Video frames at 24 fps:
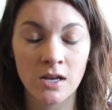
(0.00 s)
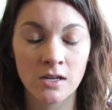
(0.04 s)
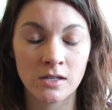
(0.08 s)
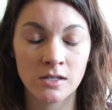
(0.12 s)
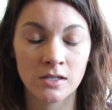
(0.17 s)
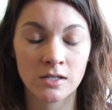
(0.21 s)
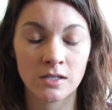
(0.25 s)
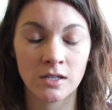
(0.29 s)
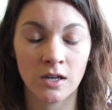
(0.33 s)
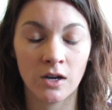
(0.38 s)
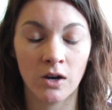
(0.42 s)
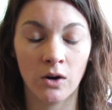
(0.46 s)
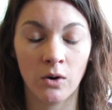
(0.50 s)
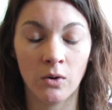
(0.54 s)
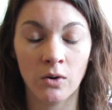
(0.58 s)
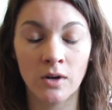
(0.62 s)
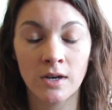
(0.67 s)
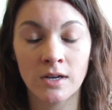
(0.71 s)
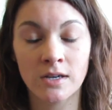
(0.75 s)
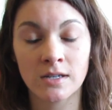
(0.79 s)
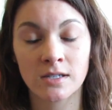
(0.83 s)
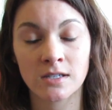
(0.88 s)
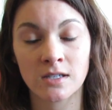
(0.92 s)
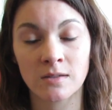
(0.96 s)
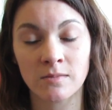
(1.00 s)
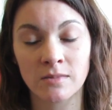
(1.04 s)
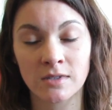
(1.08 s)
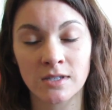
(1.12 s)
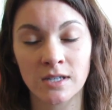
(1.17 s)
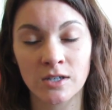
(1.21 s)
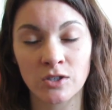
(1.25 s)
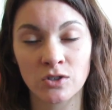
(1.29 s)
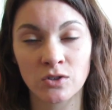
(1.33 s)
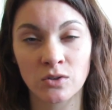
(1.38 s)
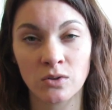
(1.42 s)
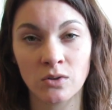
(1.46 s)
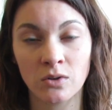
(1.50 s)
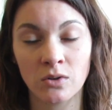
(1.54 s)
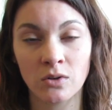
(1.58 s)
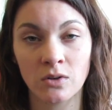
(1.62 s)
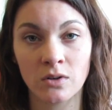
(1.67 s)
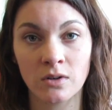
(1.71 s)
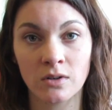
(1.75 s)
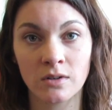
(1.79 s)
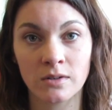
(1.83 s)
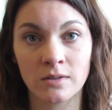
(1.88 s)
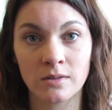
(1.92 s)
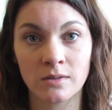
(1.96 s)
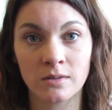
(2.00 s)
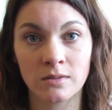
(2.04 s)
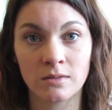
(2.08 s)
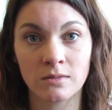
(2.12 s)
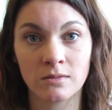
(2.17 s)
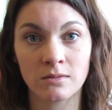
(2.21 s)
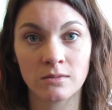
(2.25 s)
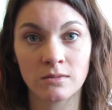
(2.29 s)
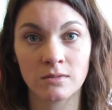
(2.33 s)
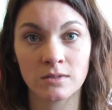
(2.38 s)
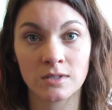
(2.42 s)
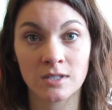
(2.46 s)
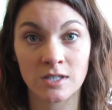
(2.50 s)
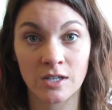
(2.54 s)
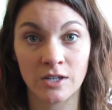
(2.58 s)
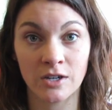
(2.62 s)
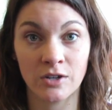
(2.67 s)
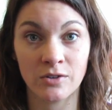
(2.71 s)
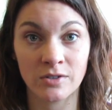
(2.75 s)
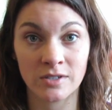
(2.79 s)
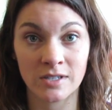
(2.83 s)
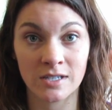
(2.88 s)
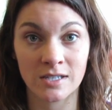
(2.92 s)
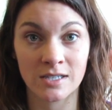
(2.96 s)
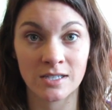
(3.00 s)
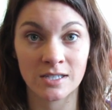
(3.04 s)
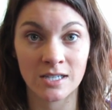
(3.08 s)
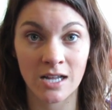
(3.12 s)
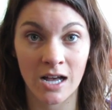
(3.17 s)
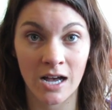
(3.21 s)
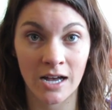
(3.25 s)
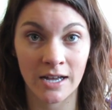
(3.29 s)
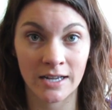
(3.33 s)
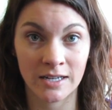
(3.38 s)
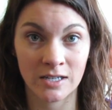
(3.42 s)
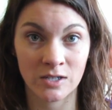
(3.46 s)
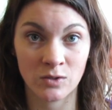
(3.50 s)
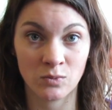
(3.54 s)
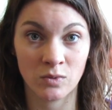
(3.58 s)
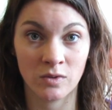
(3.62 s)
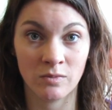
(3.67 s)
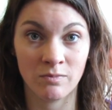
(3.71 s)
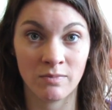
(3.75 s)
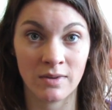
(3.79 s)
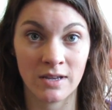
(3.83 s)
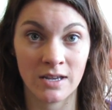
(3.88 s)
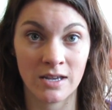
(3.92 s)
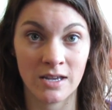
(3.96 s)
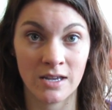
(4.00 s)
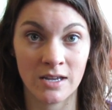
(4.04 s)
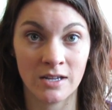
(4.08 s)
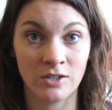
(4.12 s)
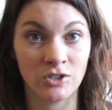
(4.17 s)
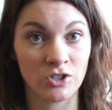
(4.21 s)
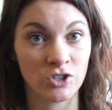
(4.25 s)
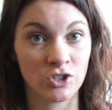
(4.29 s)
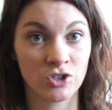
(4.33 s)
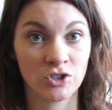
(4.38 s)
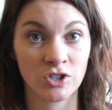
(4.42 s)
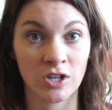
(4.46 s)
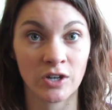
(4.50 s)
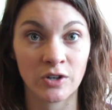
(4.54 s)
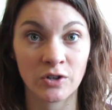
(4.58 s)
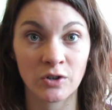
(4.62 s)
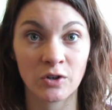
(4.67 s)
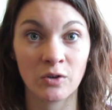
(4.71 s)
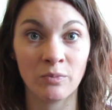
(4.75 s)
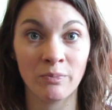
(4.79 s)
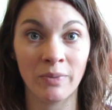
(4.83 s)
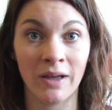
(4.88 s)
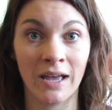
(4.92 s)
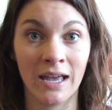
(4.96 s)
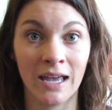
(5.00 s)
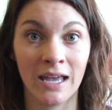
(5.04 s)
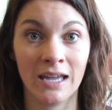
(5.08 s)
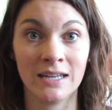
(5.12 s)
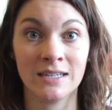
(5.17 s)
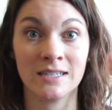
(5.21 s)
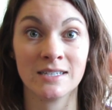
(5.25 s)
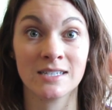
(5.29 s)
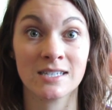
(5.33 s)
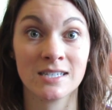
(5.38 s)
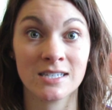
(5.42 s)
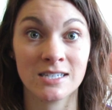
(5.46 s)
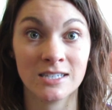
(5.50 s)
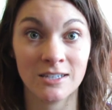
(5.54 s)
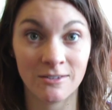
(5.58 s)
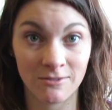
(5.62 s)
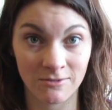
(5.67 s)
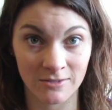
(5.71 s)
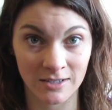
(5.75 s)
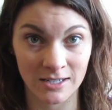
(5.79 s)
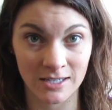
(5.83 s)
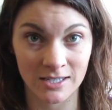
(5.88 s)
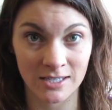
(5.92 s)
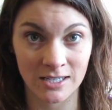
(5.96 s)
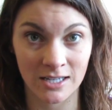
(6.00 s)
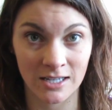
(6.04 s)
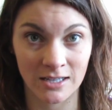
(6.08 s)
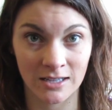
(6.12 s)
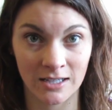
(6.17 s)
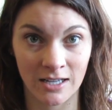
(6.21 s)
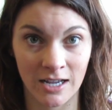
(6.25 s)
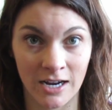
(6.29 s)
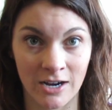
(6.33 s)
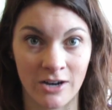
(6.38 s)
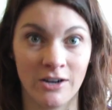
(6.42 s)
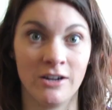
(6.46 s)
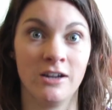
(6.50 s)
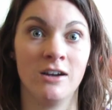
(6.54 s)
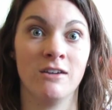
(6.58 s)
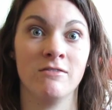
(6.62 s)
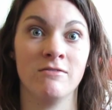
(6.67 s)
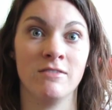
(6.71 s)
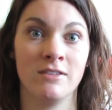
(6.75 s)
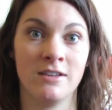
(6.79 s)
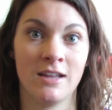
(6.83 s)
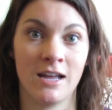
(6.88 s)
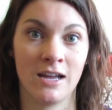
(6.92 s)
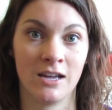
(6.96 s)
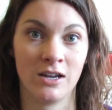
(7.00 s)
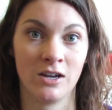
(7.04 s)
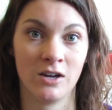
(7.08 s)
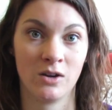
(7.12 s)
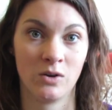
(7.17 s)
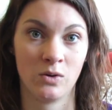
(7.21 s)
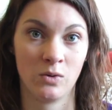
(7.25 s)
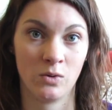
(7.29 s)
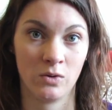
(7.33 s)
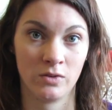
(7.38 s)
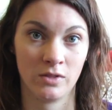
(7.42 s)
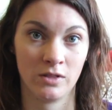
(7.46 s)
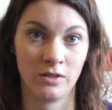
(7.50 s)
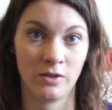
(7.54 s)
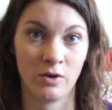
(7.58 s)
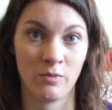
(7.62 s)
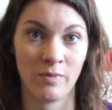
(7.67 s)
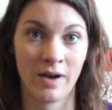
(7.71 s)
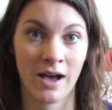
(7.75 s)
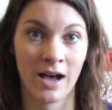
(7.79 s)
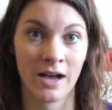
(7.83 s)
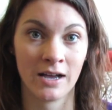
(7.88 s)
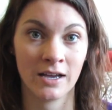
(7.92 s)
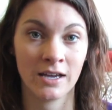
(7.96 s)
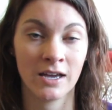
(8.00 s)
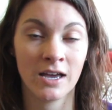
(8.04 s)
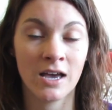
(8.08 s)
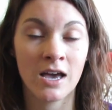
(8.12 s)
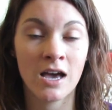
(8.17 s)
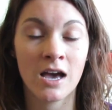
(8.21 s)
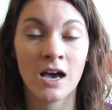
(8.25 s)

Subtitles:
So some central stenosis signs would be just general pain and stiffness in the area of the neck or the low back.